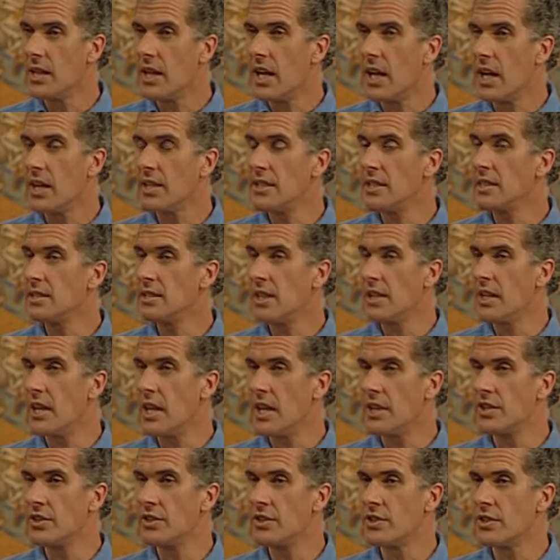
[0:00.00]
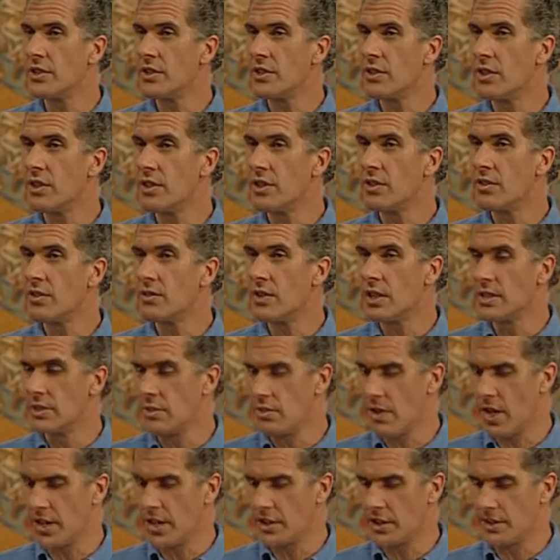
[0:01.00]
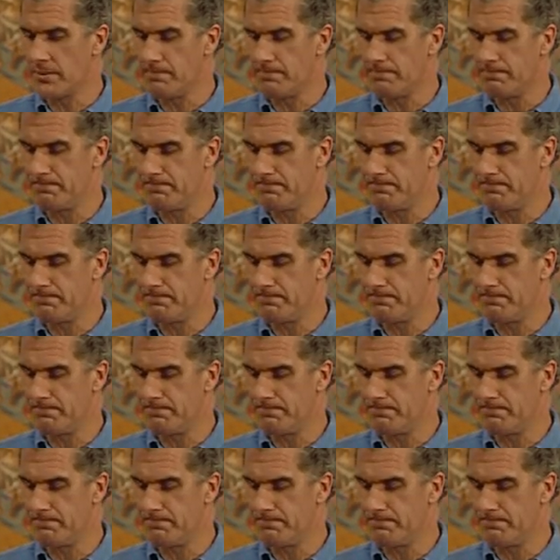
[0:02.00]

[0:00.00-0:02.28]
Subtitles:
and his alleged resurrection.